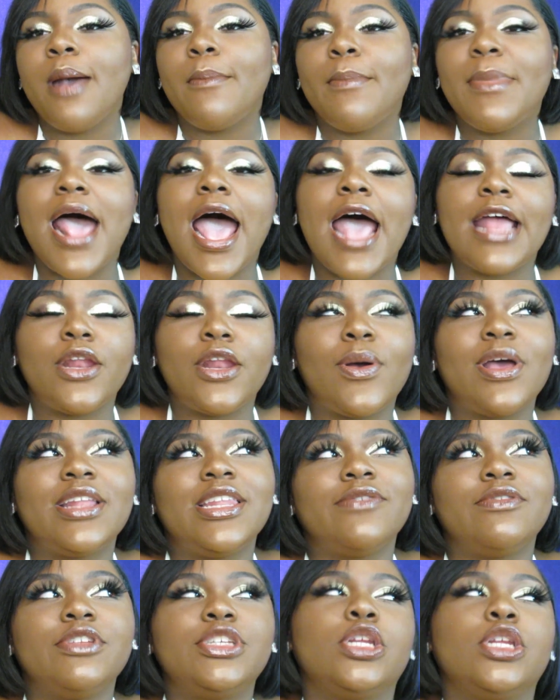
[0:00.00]
But I know I
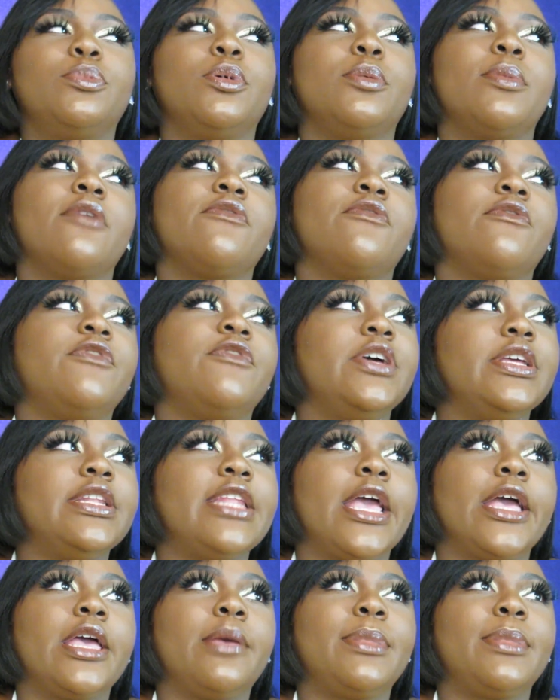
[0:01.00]
definitely should have put my foot
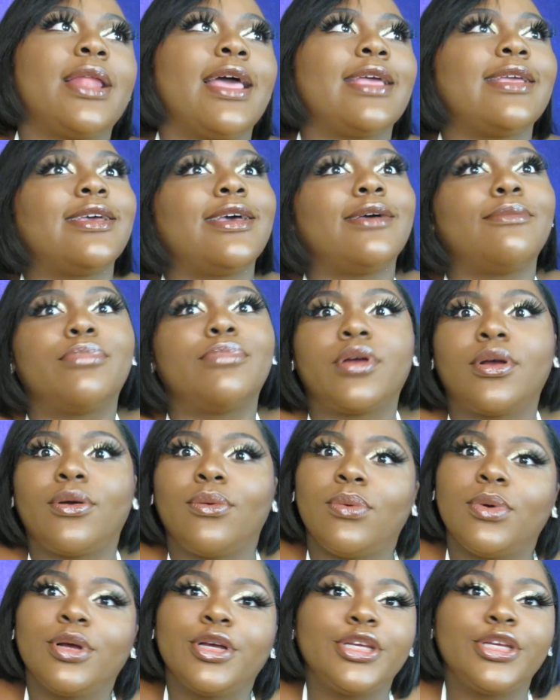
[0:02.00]
down and been like,
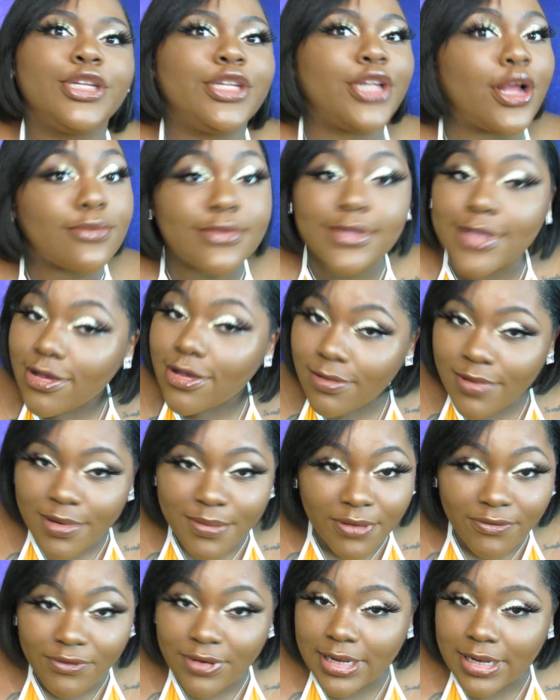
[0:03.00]
bro, don't talk about
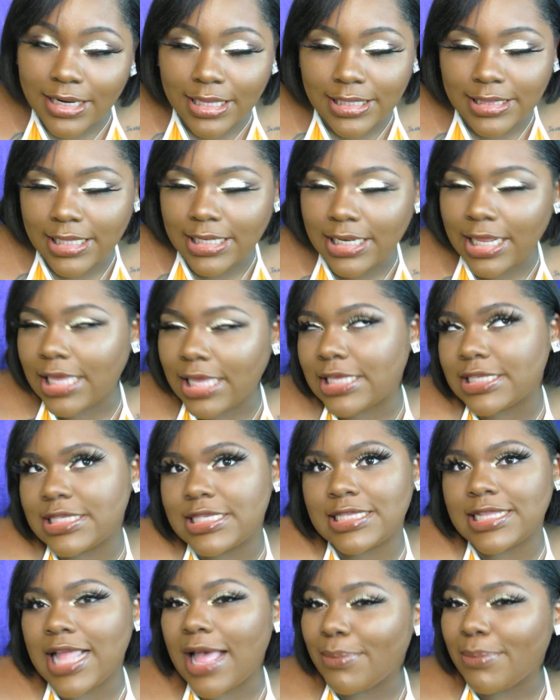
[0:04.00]
my friend like that. Like,
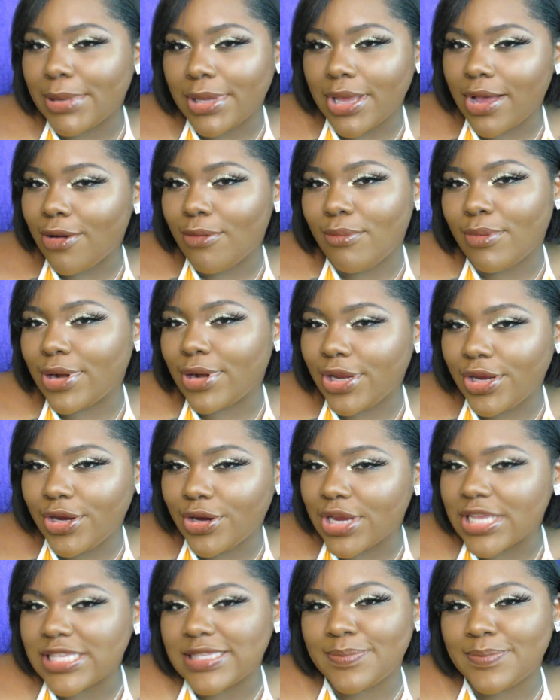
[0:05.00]
stop it. I don't want to
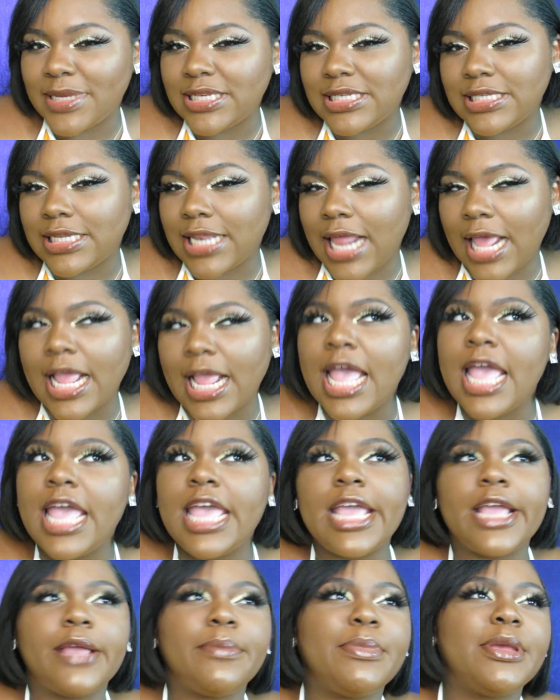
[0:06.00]
hear it. Especially like,
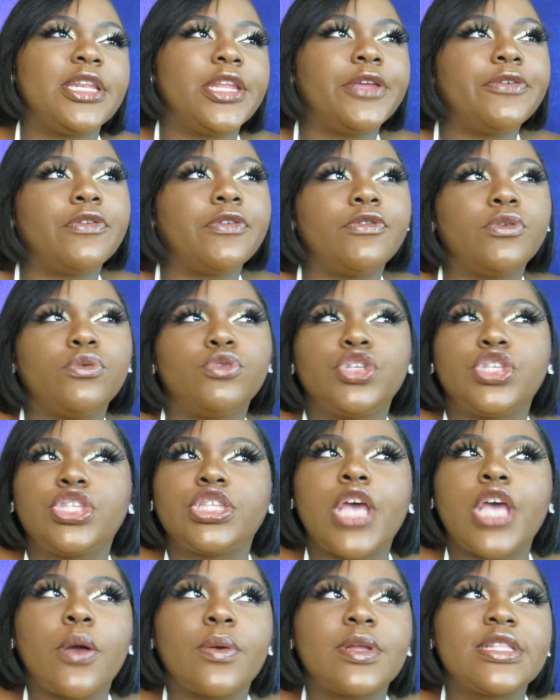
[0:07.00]
it'd be different if you were just
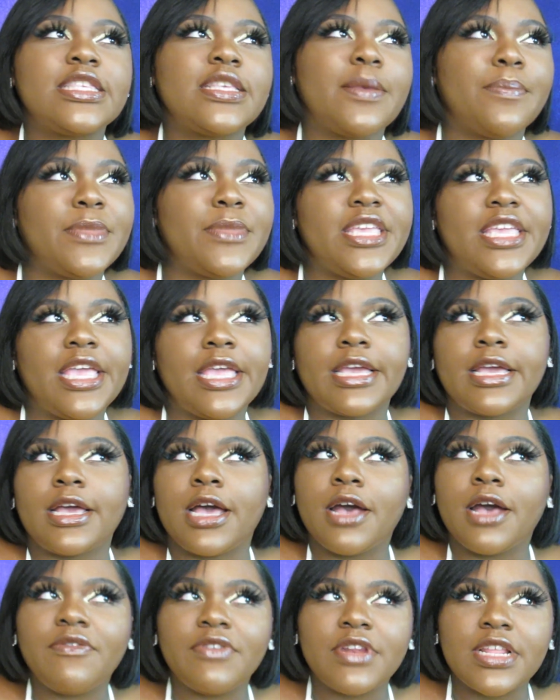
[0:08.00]
talking to me in
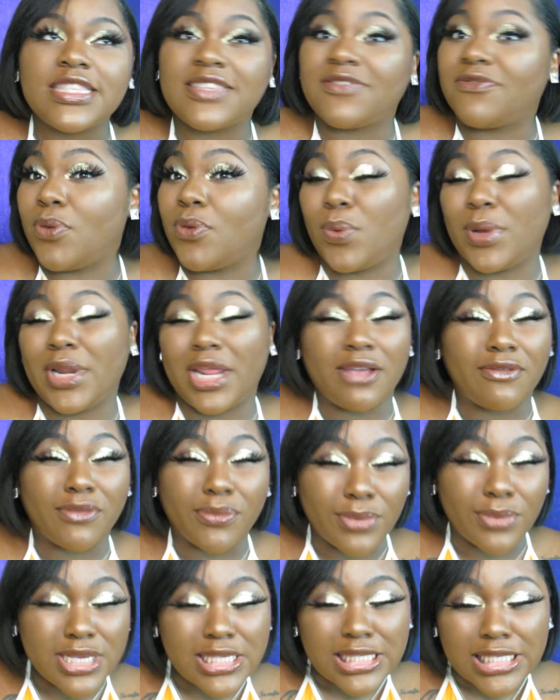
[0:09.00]
confidence for whatever
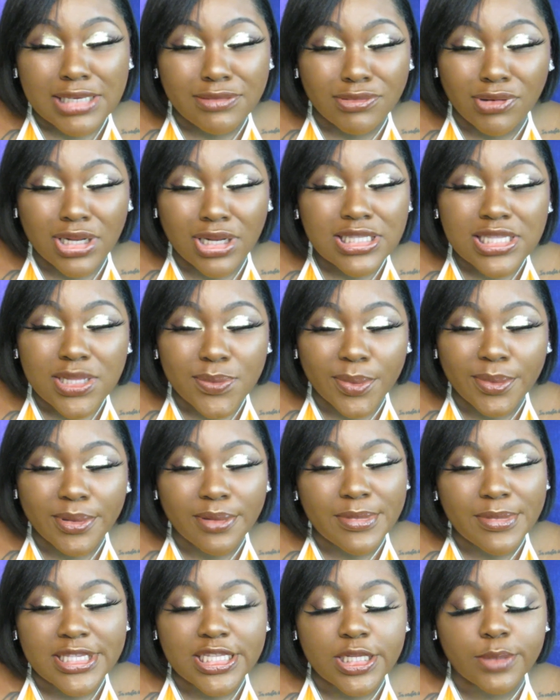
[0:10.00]
reason. You know, this thing would have
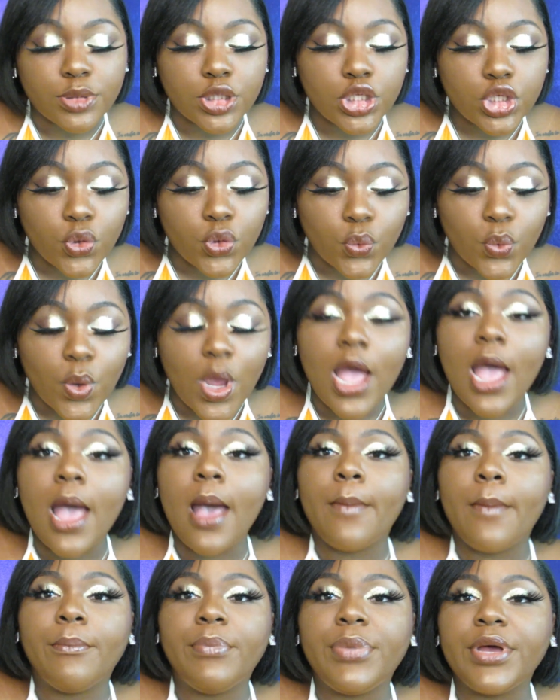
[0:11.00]
been messed up too.
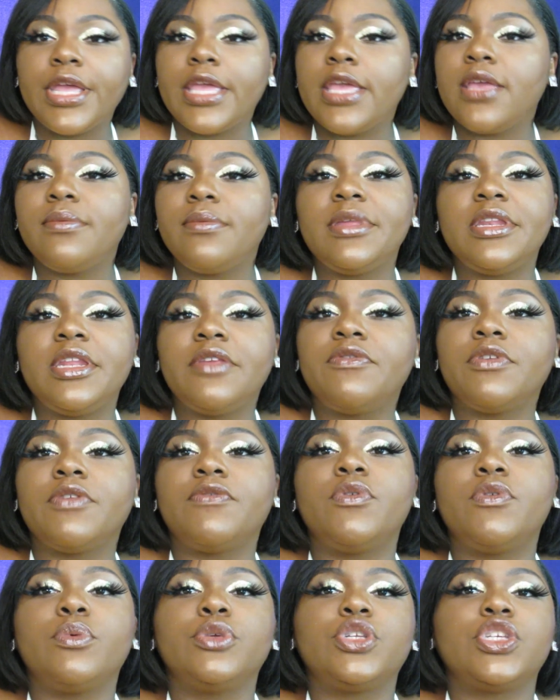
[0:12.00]
But it'd be different
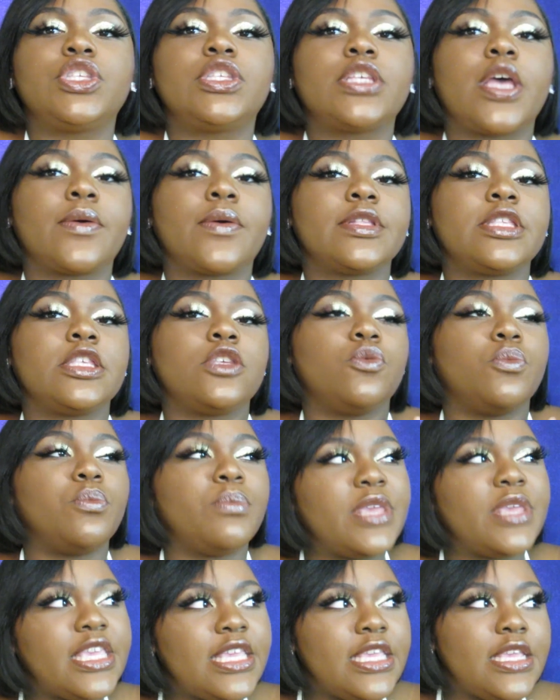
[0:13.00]
if you were just talking to
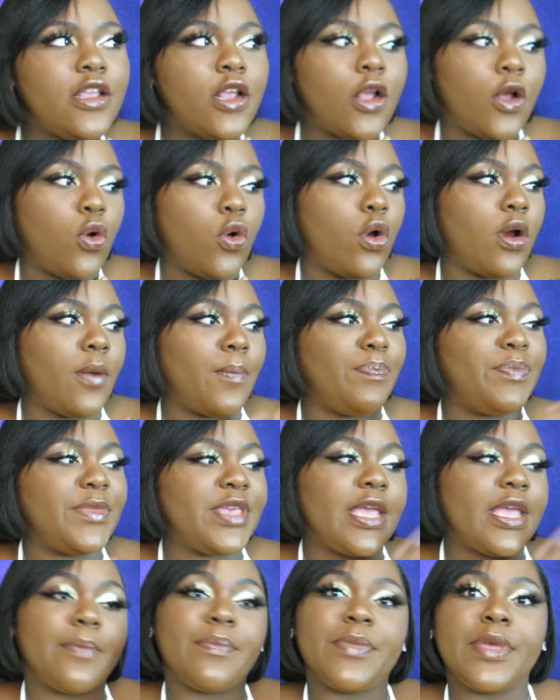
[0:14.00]
me or
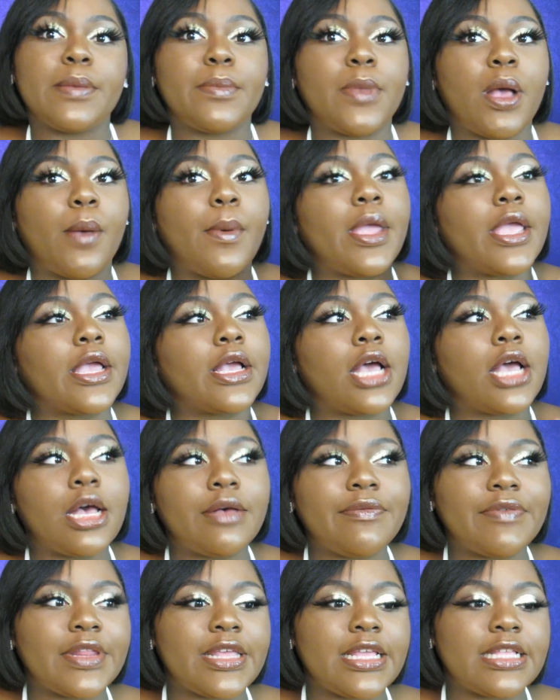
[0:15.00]
me and Big Mama in
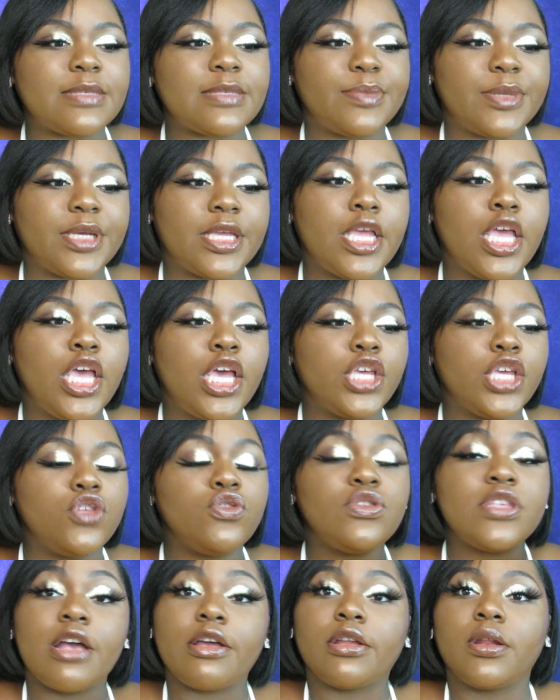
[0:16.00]
confidence. But you
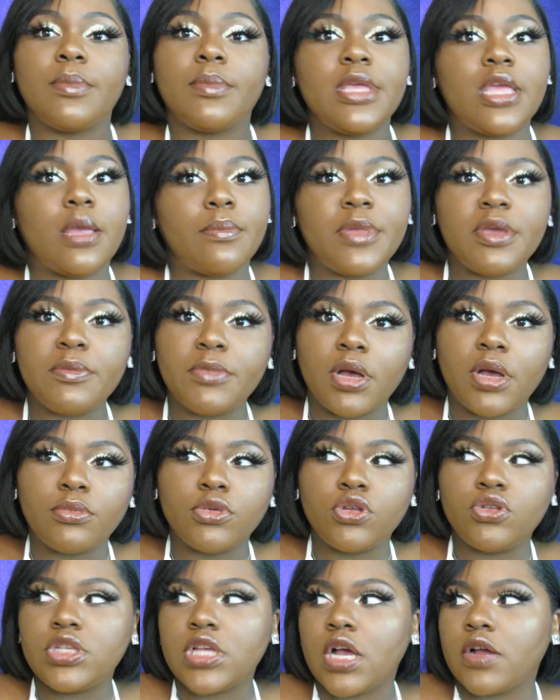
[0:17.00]
talking to me and Big Mama,
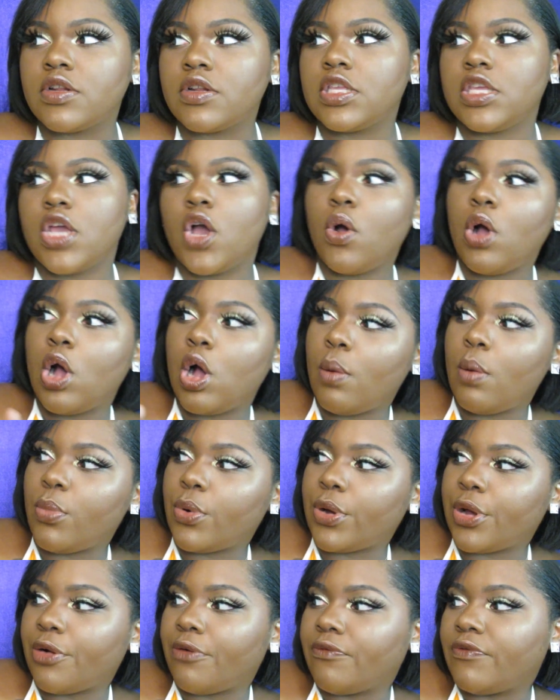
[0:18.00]
you talking to your
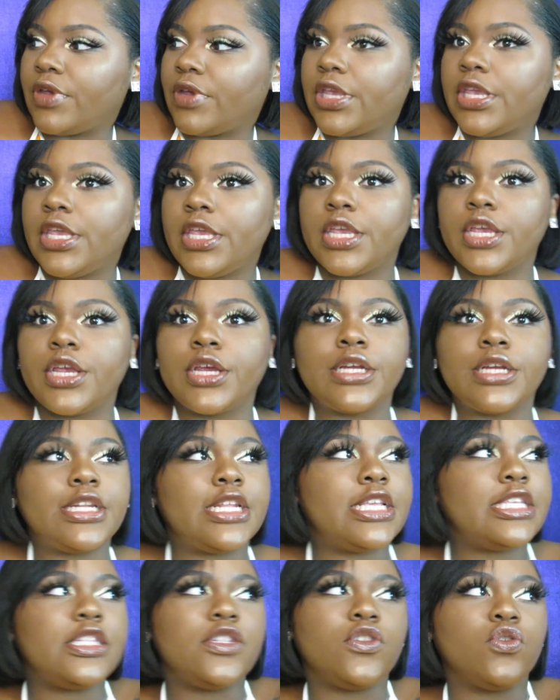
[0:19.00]
homeboy over here,
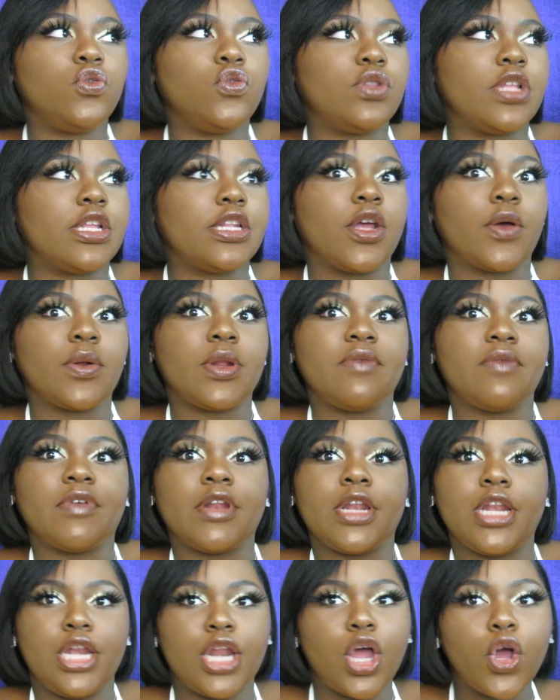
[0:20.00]
this dude that don't
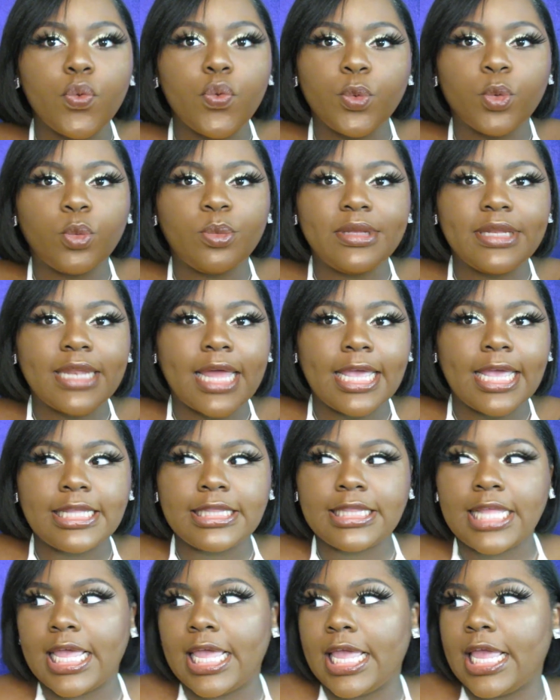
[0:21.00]
even know Ruby
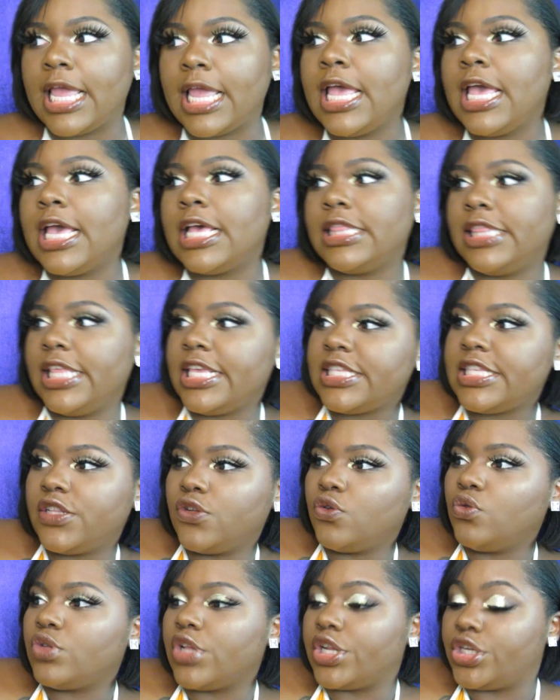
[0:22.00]
like that, this
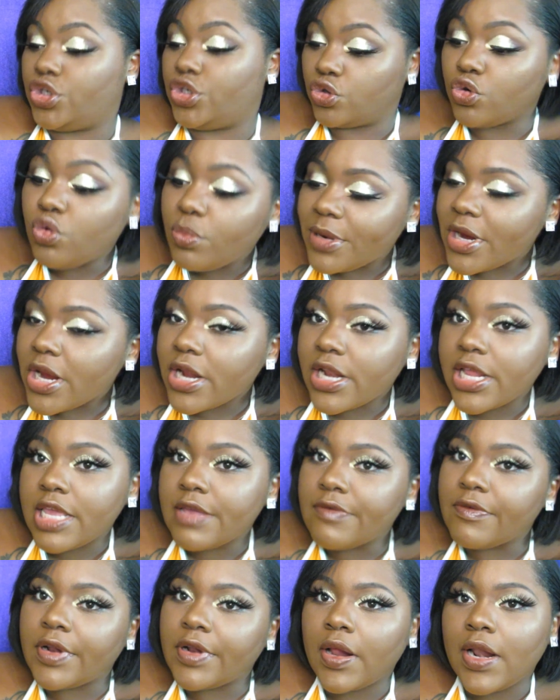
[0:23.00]
dude that you barely
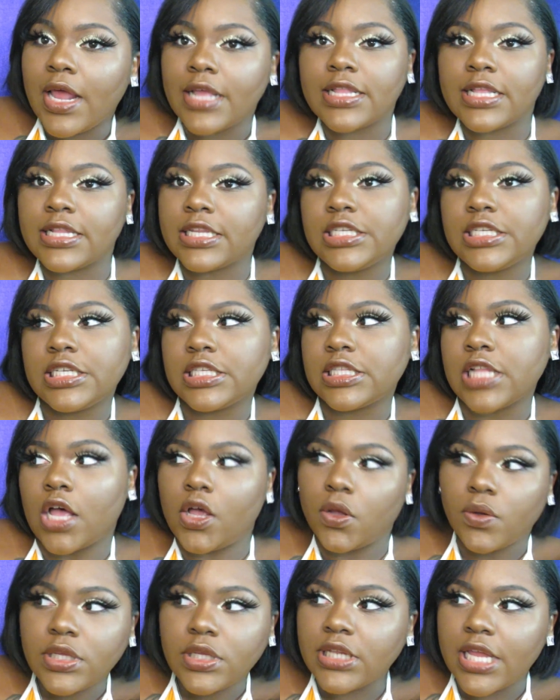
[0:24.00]
even know like that. This is just
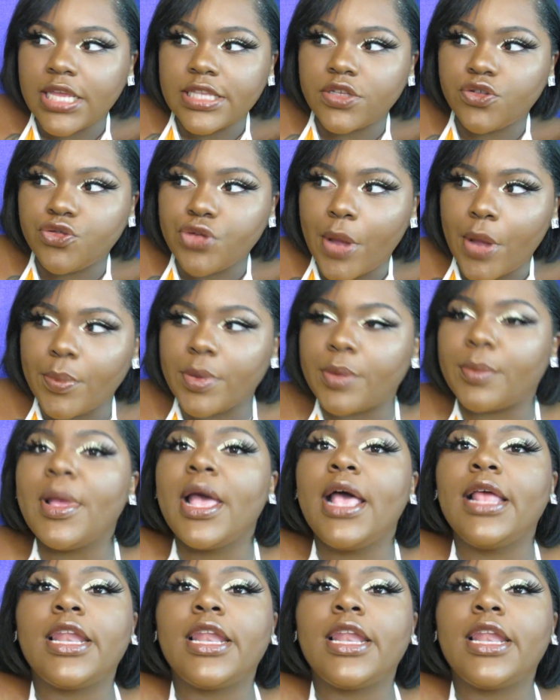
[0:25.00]
the only class that you got with him.